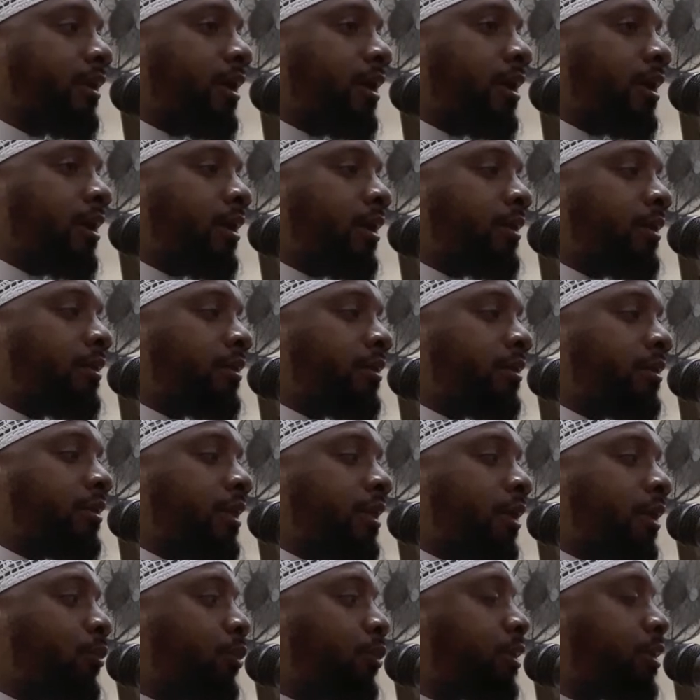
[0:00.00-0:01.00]
and
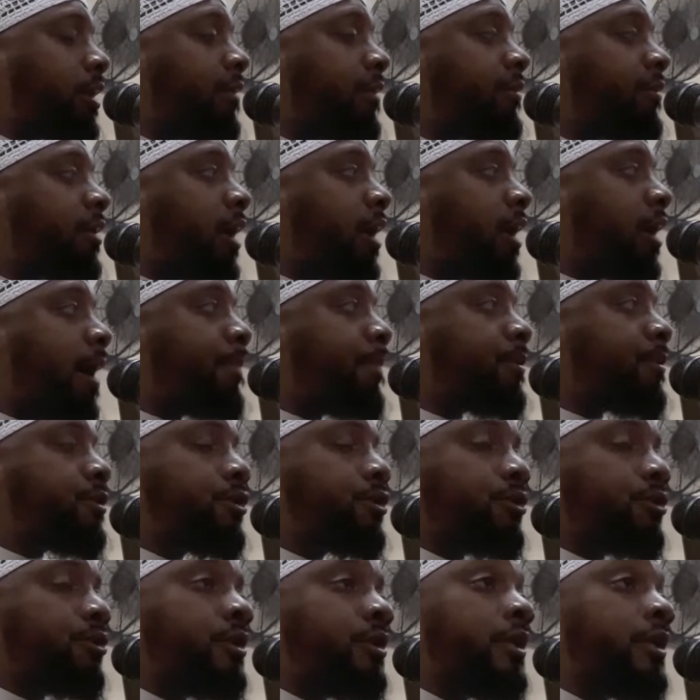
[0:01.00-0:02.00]
they were given an
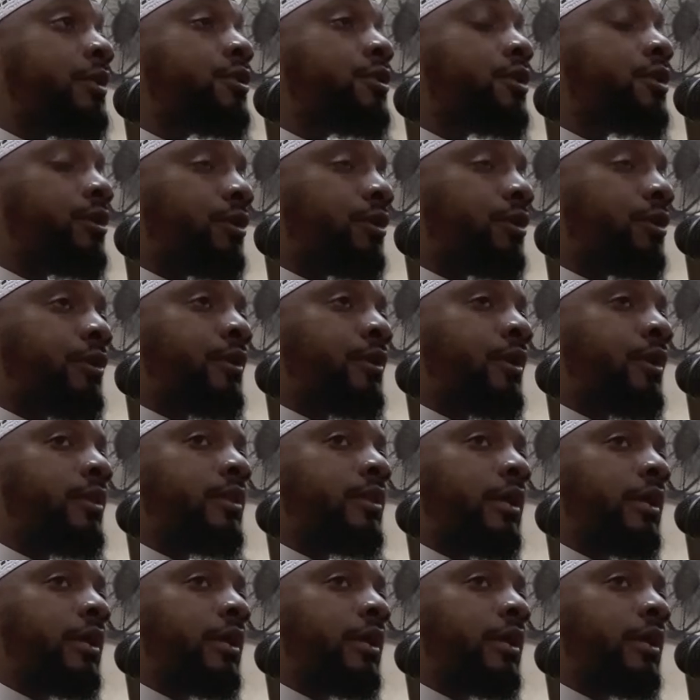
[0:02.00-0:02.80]
opportunity to learn it.